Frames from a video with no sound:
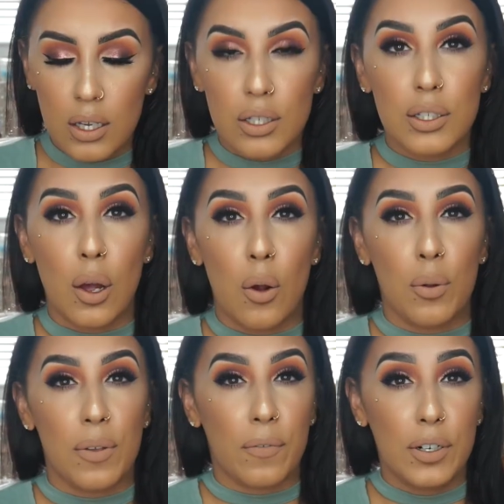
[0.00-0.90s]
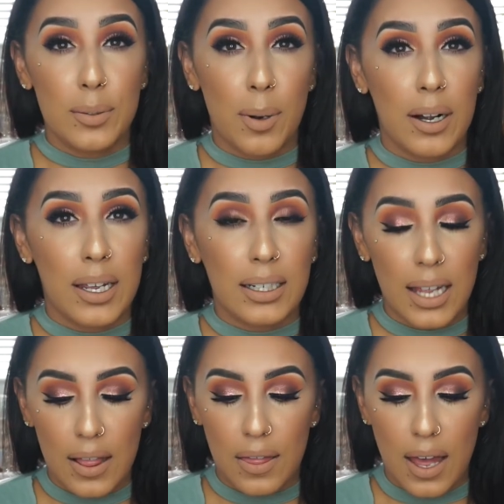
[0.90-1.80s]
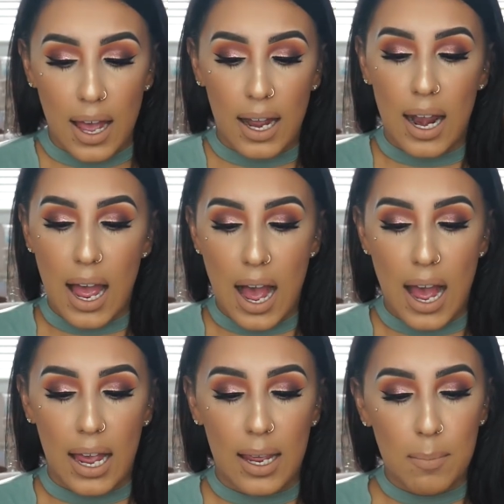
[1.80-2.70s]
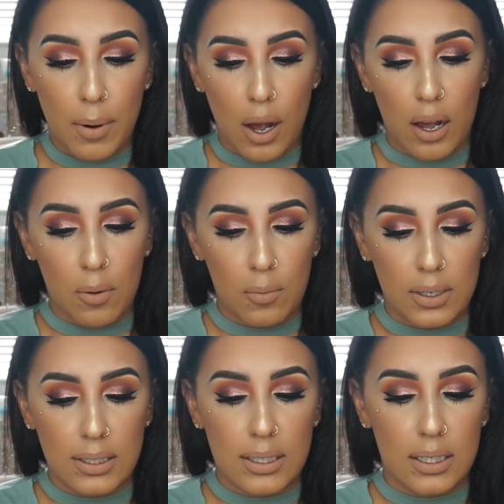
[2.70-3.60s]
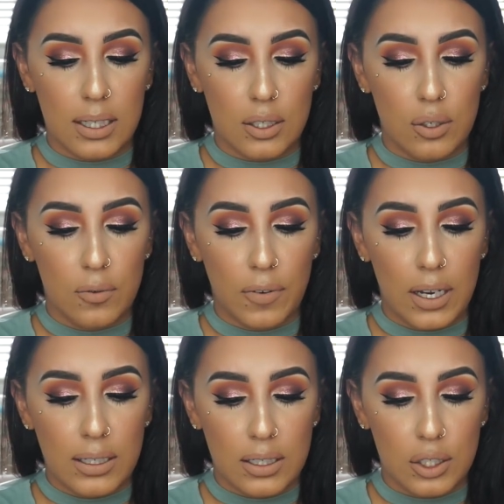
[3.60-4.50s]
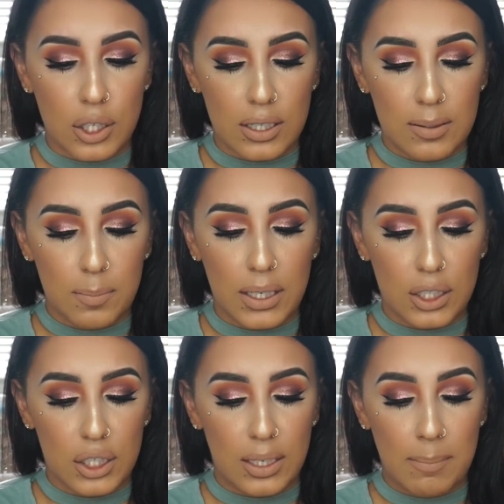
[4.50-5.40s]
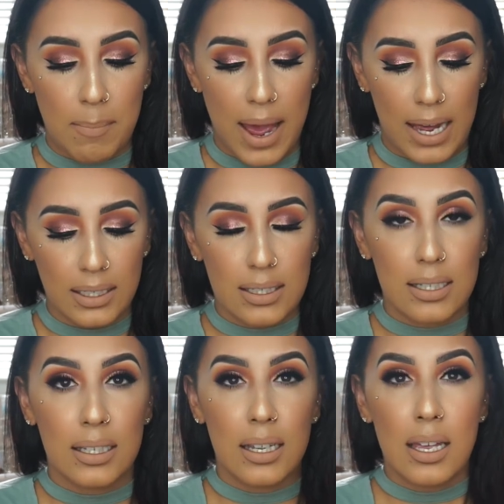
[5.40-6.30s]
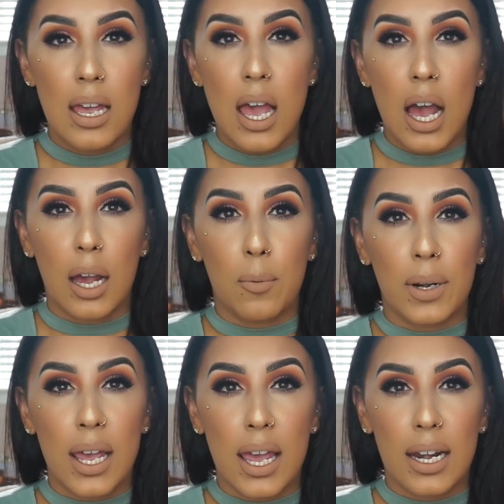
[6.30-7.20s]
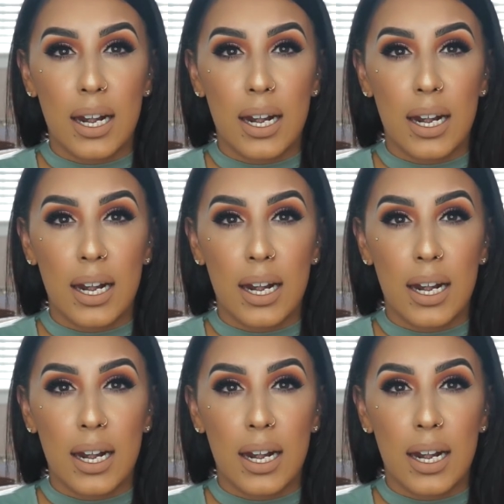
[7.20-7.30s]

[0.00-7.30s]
So the first product that I bought was the Too Faced Just Peachy Mattes. I went ahead